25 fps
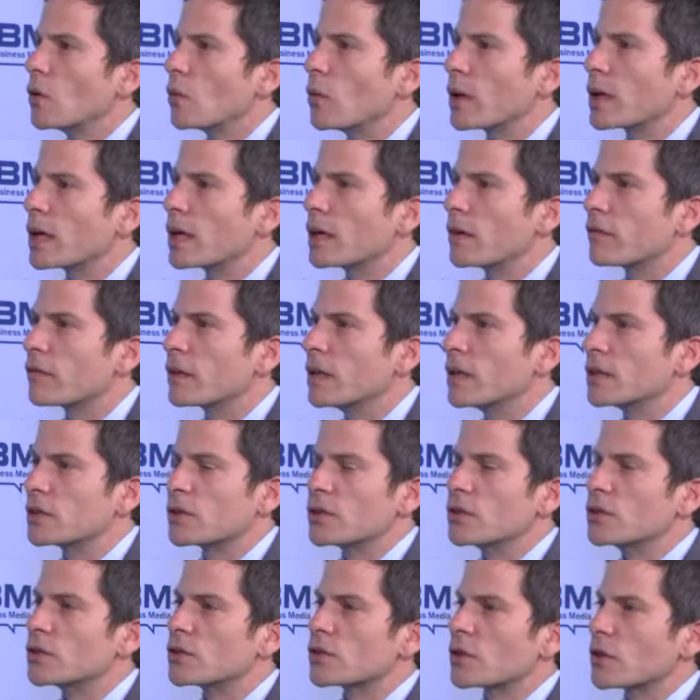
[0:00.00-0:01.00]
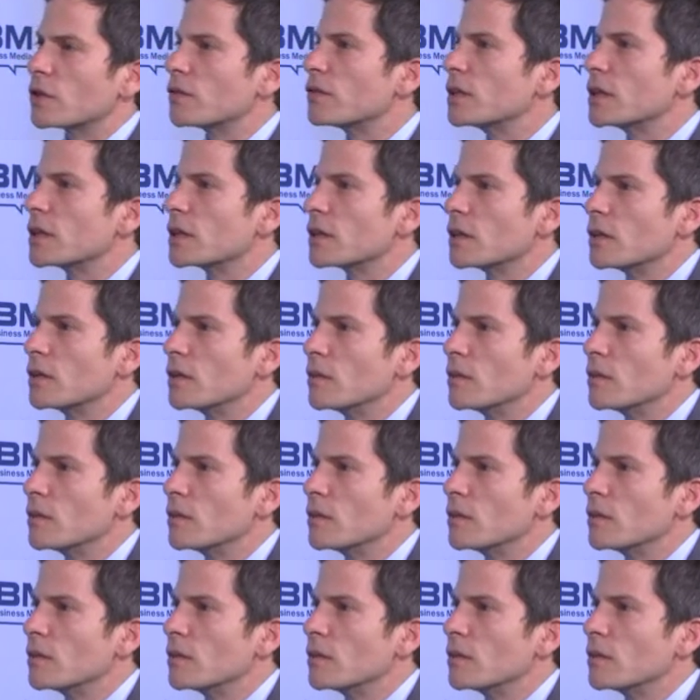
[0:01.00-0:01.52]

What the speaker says: what kind of clients are you serving